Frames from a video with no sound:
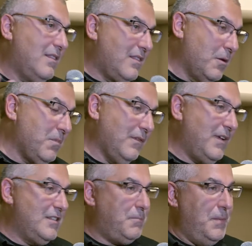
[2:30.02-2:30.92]
thermal
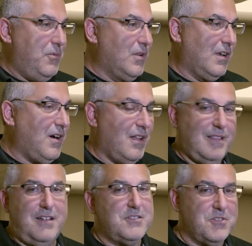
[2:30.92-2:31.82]
events, people want to call
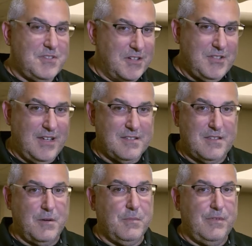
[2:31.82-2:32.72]
it. There's no such thing as a
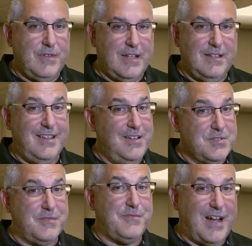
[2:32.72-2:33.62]
thermal event. It
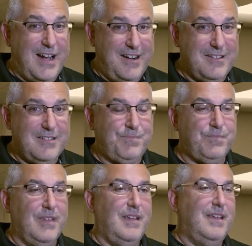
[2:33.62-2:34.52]
was a fire.
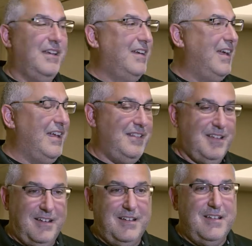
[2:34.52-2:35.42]
And
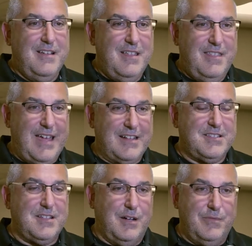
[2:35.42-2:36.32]
that
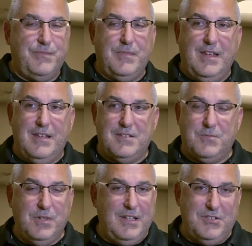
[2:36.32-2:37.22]
stuff is
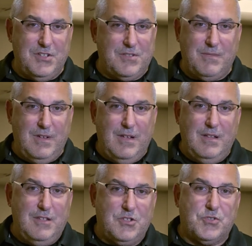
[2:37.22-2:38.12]
really just
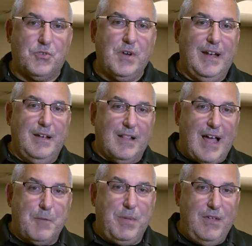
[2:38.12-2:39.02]
destroying a
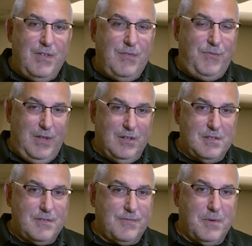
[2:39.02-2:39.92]
lot of PV
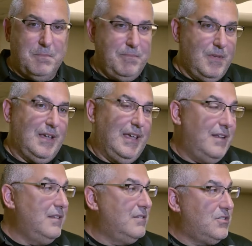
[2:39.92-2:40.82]
fields from,
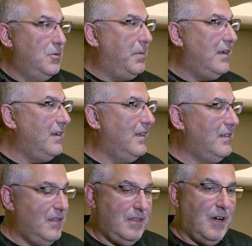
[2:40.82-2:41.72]
again, stupidity
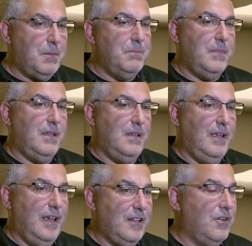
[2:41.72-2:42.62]
and dumb,
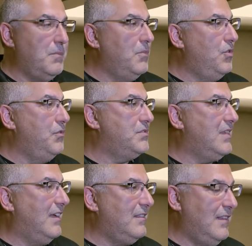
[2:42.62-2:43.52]
ignorant moves
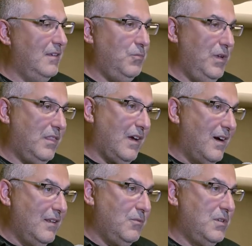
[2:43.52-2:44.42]
that we
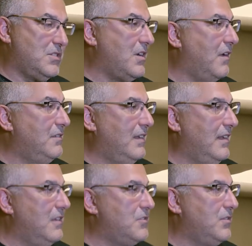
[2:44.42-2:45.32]
thought were solved in the
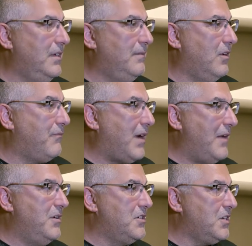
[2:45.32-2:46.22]
industry, you know,
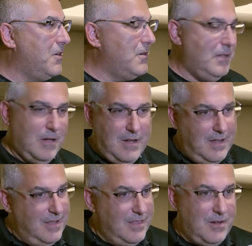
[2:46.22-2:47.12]
5 years ago, and
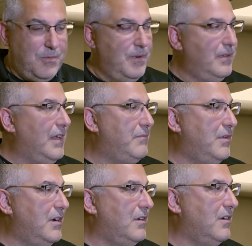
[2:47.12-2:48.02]
they've
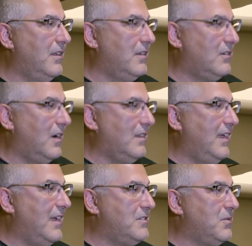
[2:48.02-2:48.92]
reared their little
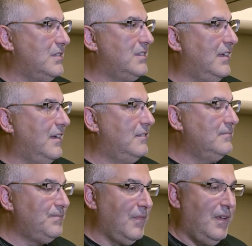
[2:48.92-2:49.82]
ugly heads once again.
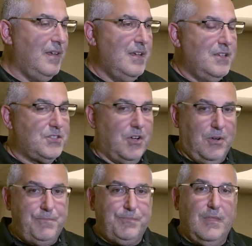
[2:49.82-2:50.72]
So